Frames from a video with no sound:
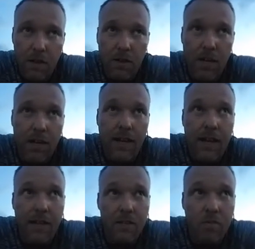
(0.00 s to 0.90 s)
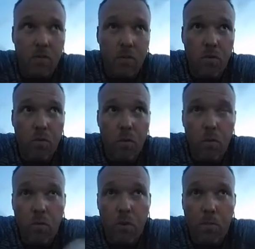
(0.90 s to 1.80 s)
Okay, and
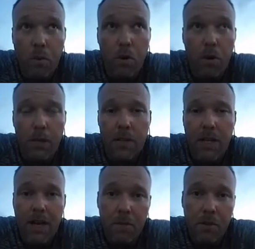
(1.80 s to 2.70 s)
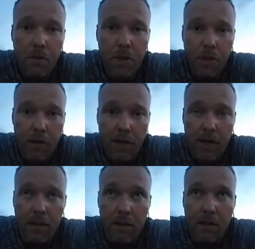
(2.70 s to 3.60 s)
the program that I'm doing right
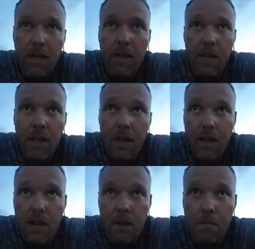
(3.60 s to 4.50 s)
now, I